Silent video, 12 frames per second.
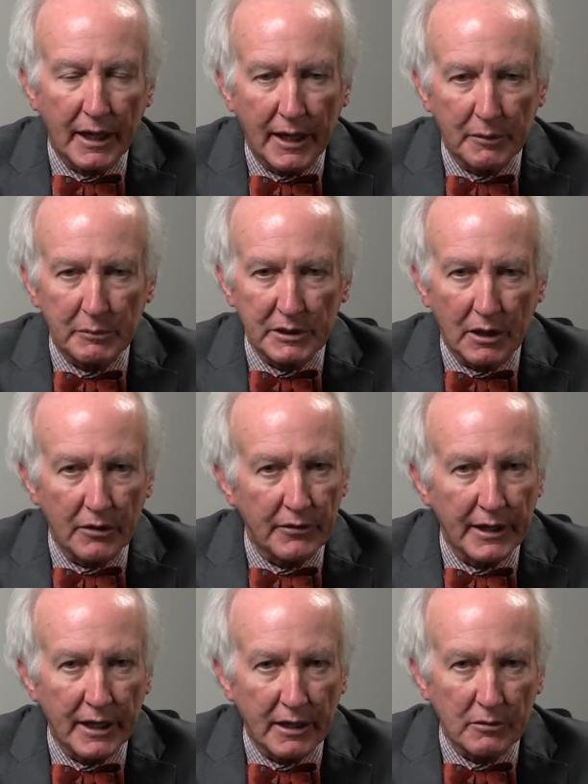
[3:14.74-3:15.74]
And beyond
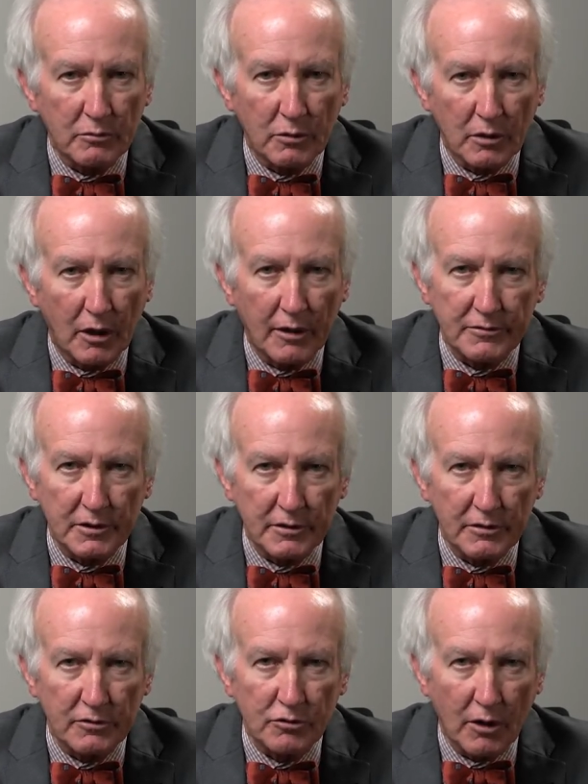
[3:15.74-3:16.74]
that, we'll
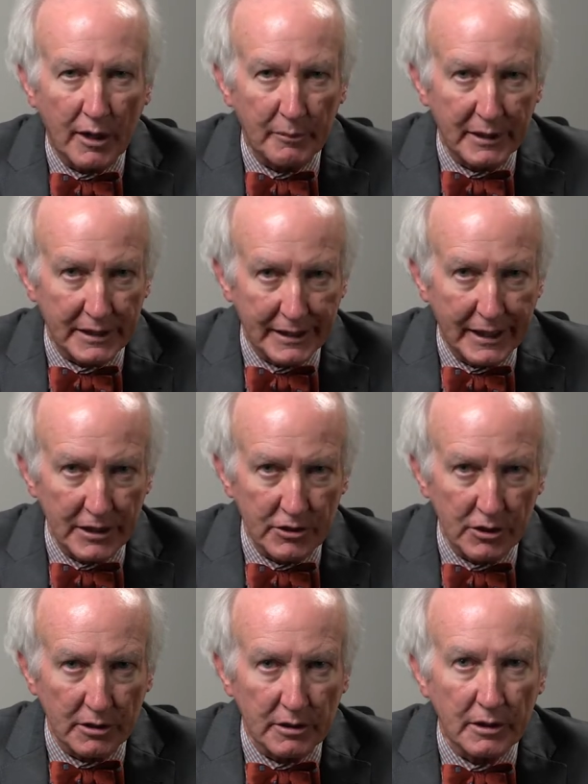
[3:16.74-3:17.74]
often try
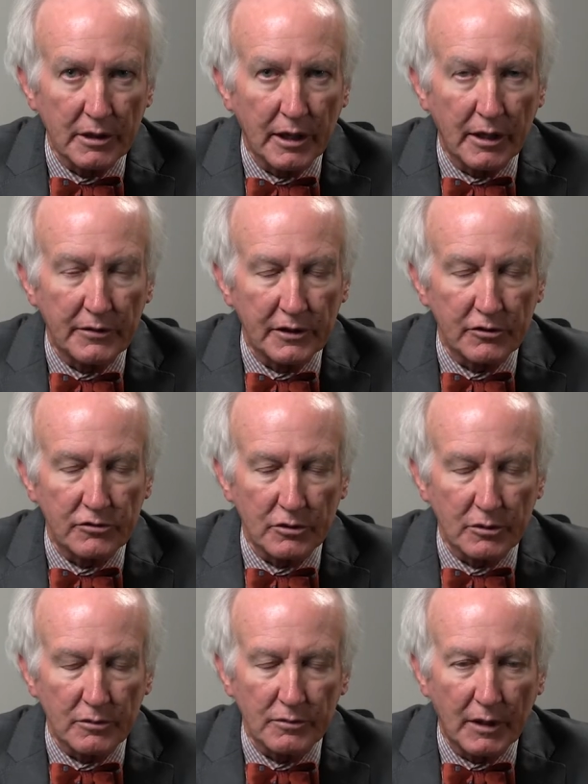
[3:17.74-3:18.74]
medication. And these
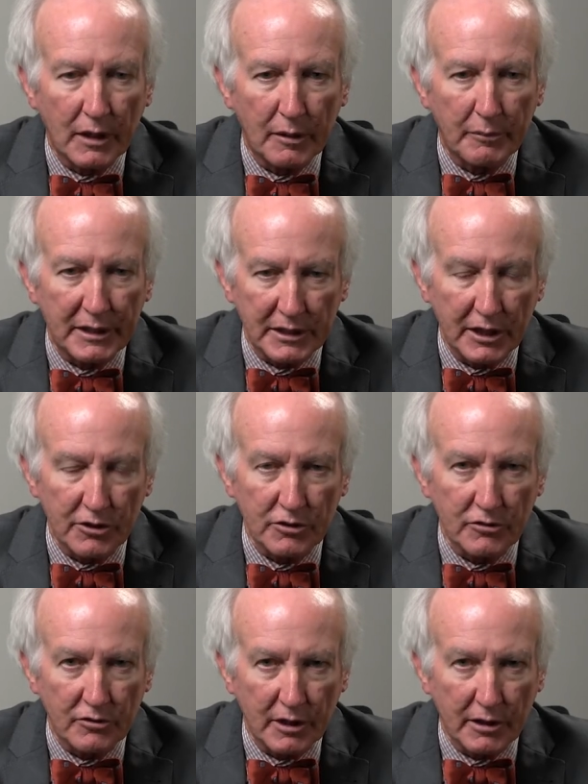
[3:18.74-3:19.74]
are uh,
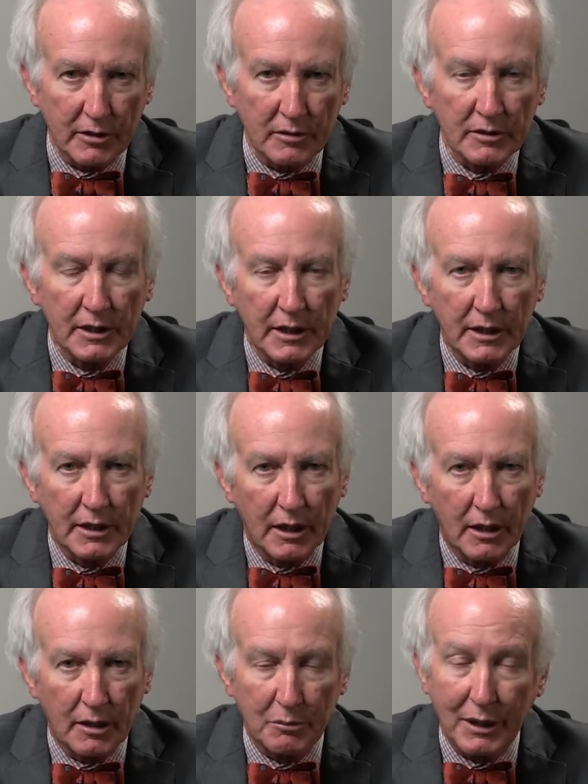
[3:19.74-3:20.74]
medications that are
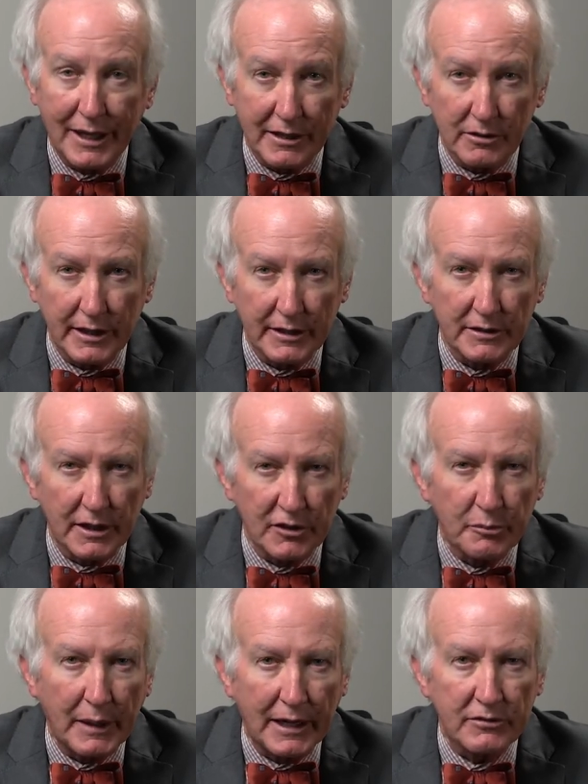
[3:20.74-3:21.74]
uh, bladder
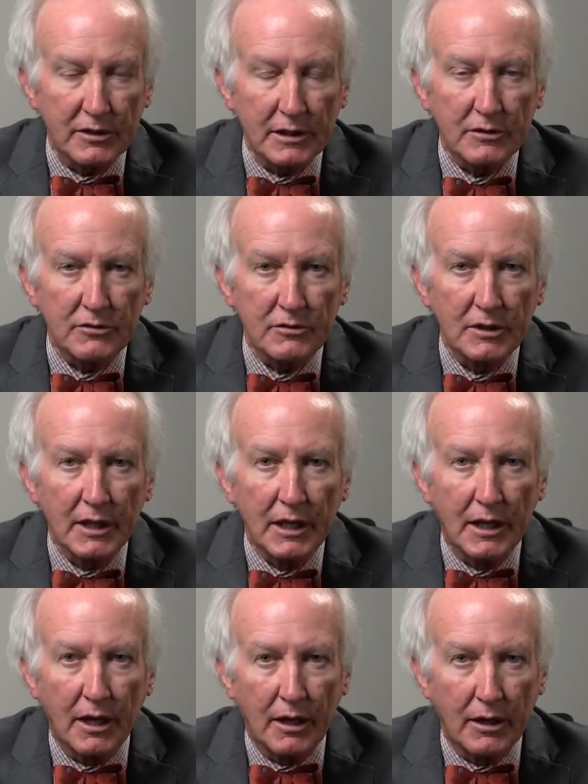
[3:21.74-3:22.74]
antispastic
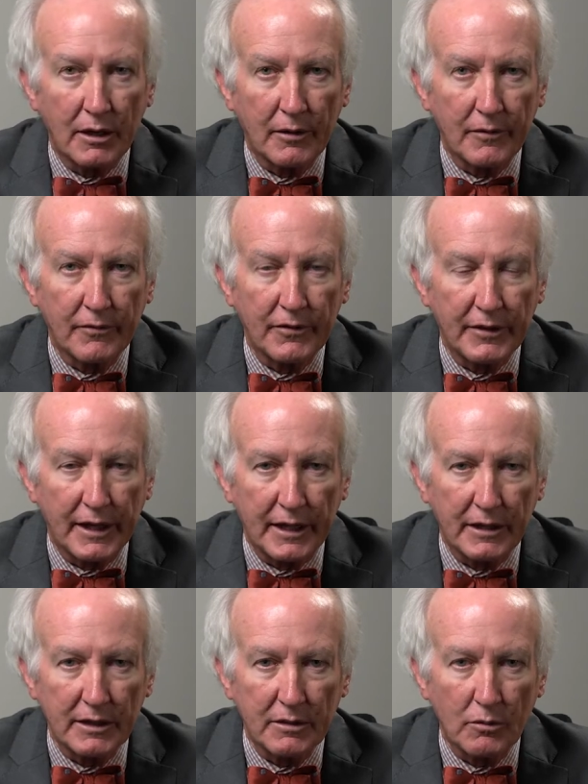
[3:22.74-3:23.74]
uh,
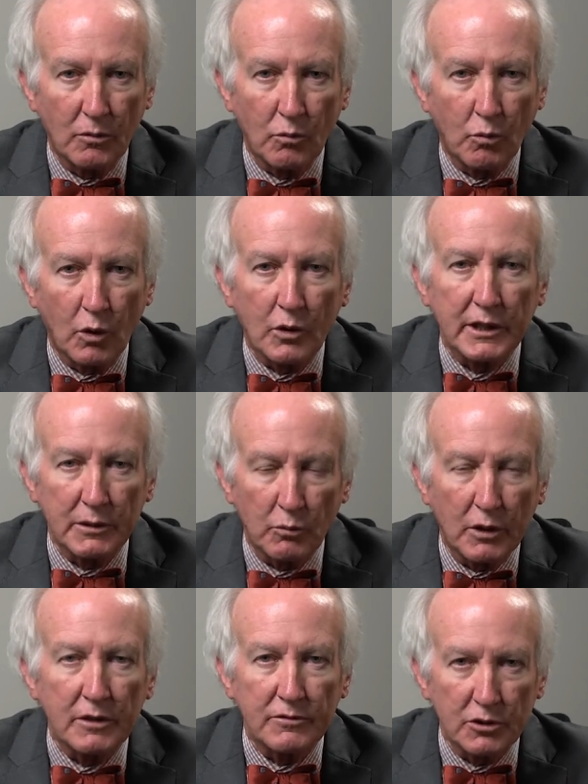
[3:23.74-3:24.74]
that work in
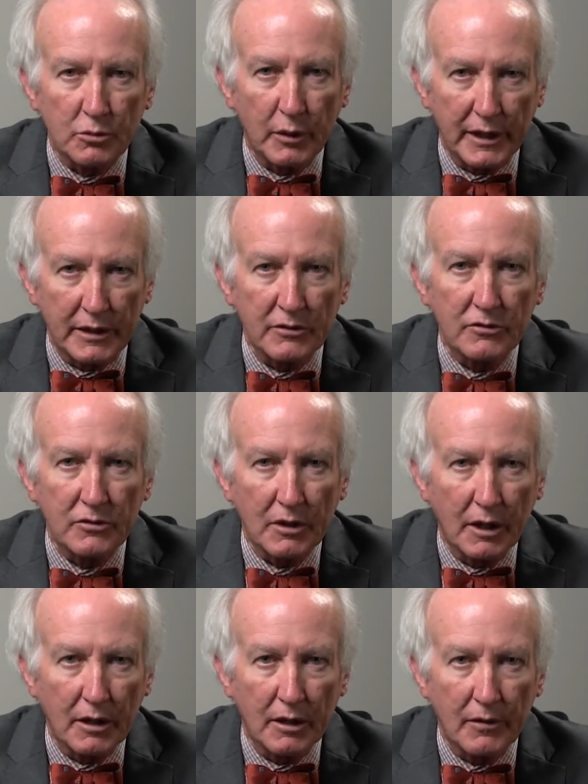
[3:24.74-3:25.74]
one of two ways.
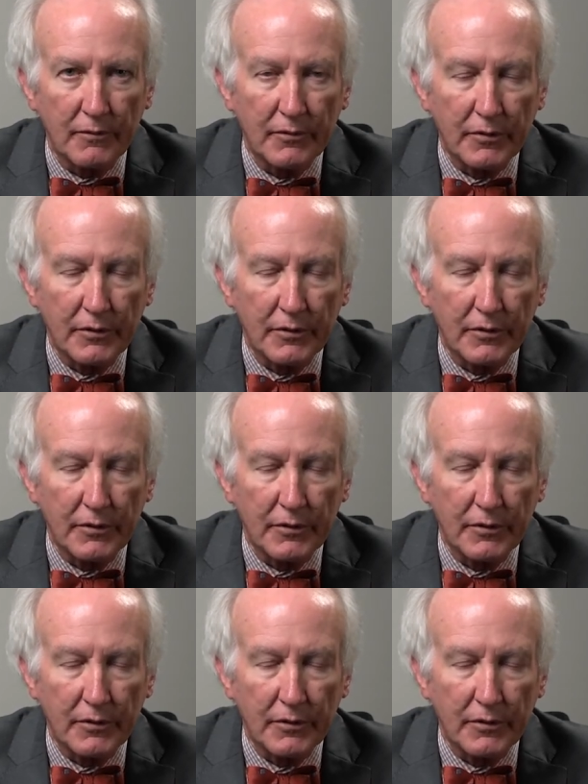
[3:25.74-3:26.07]
Uh,